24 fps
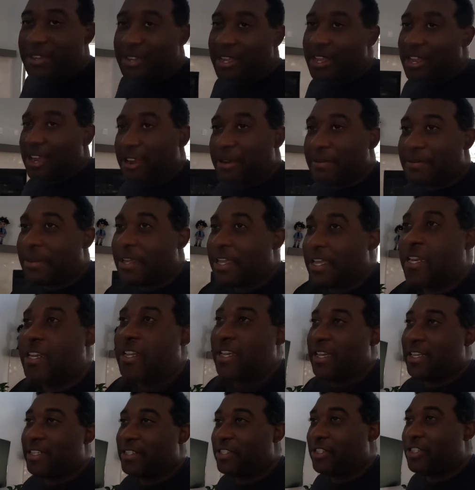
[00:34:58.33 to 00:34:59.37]
Here we get
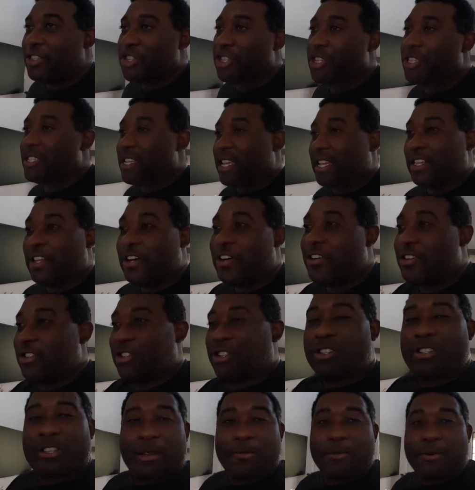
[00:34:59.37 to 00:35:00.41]
done. So it shouldn't take long. It
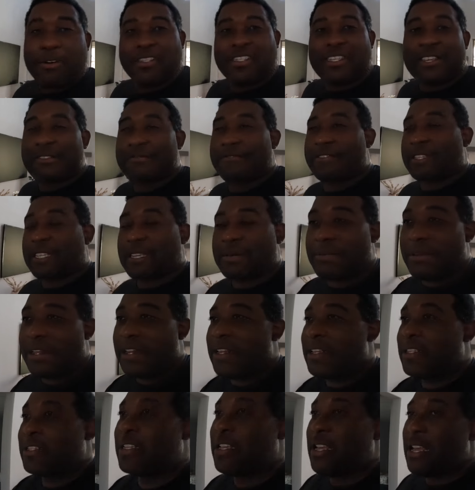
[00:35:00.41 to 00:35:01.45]
should take about 10, 15
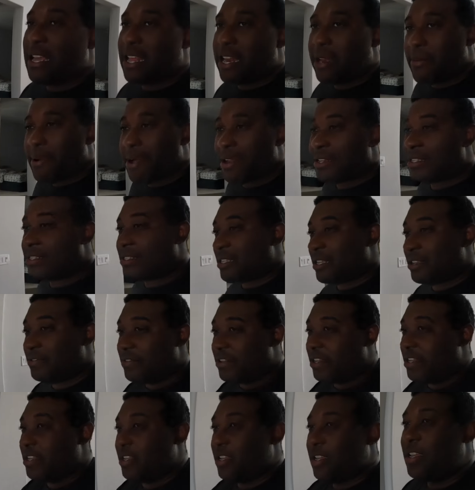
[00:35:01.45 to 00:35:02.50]
minutes about this
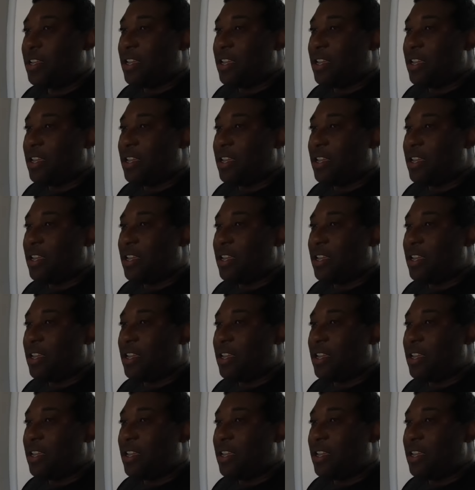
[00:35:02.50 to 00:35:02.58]
TV.